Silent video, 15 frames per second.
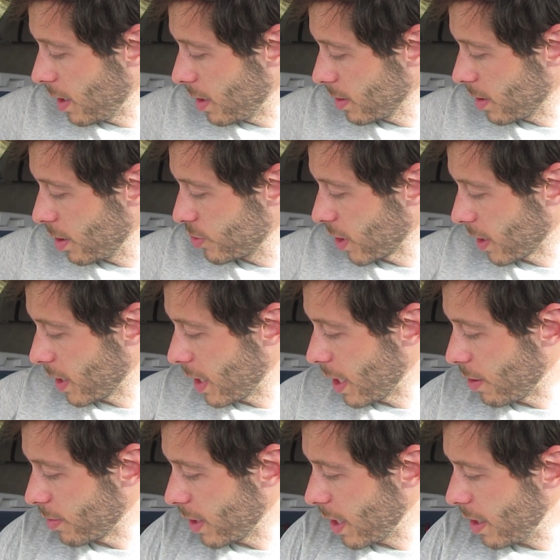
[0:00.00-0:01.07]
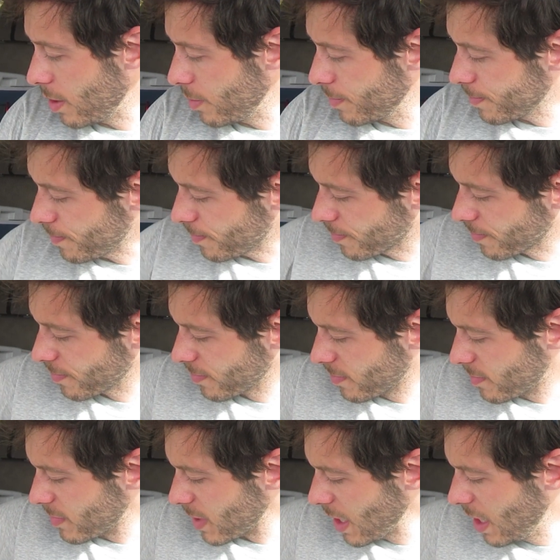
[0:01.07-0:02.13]
I'll go check that out now.
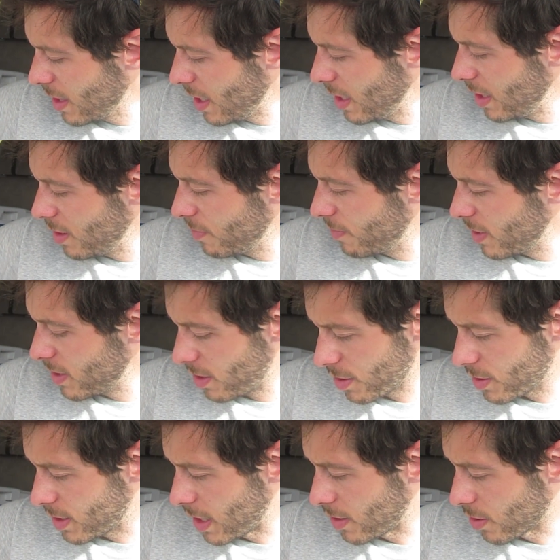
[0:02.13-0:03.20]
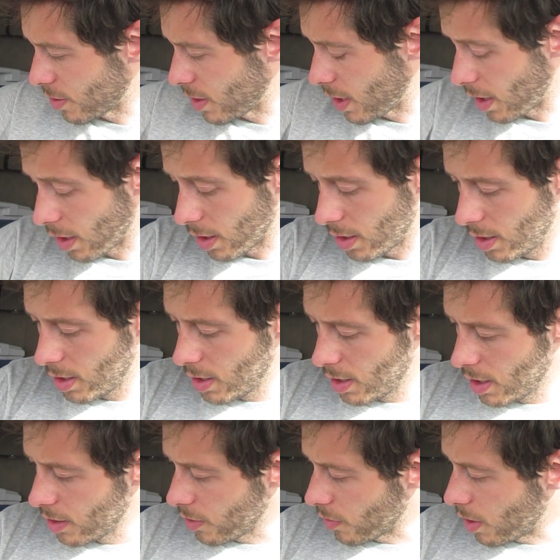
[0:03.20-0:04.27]
And then in the visitor center there
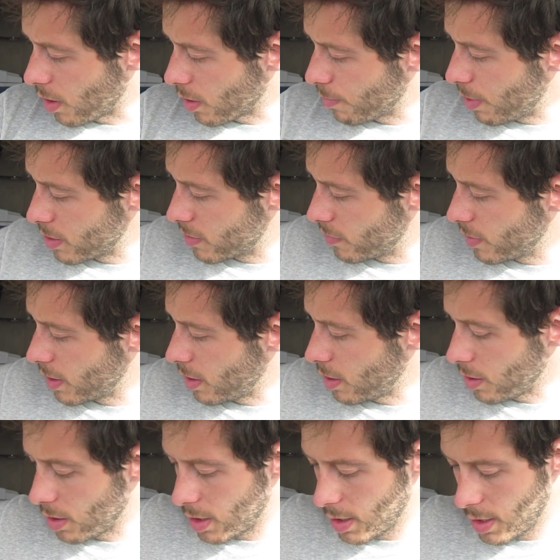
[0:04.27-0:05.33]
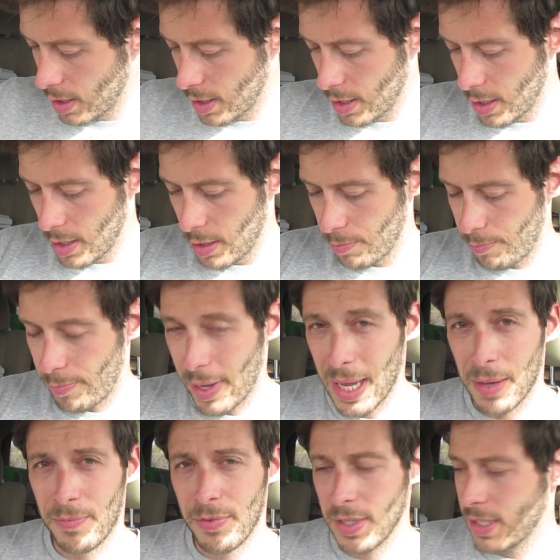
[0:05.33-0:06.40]
are a bunch of little
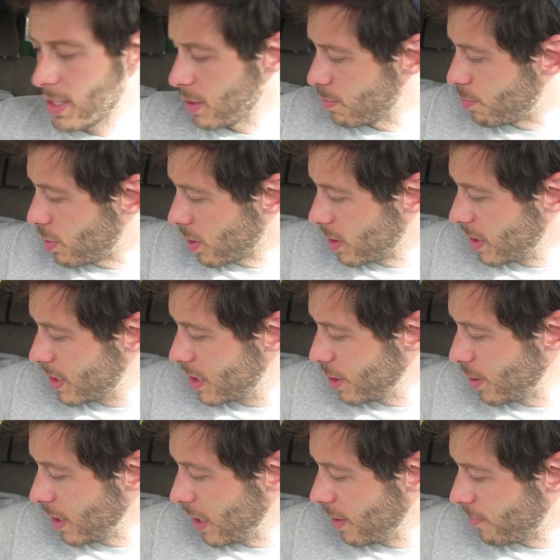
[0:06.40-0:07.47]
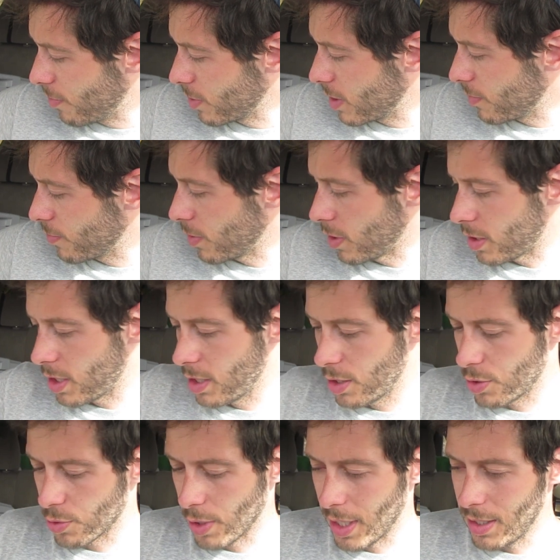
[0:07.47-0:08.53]
pamphlets and booklets you can get for different
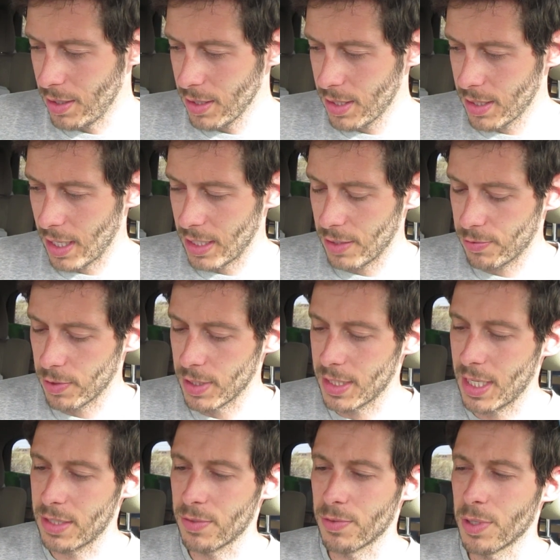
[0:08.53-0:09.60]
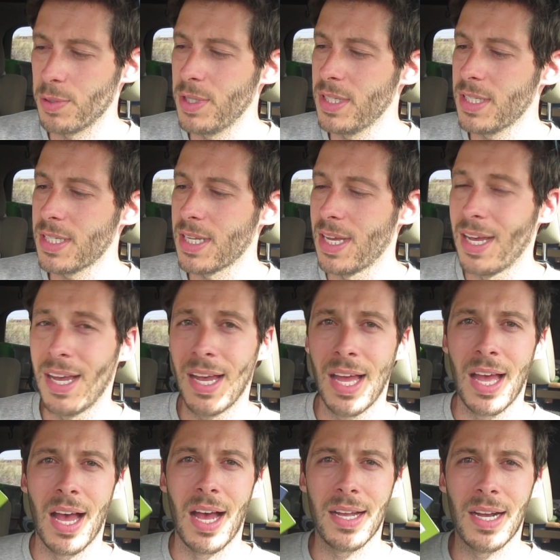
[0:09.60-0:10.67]
trails and different sets of ruins.
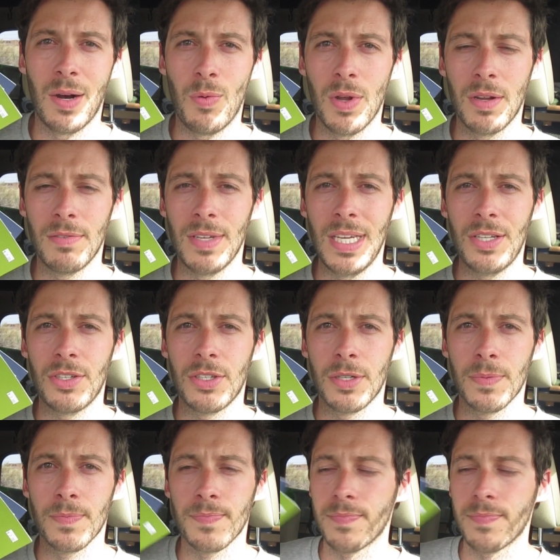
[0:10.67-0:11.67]
I got one of each.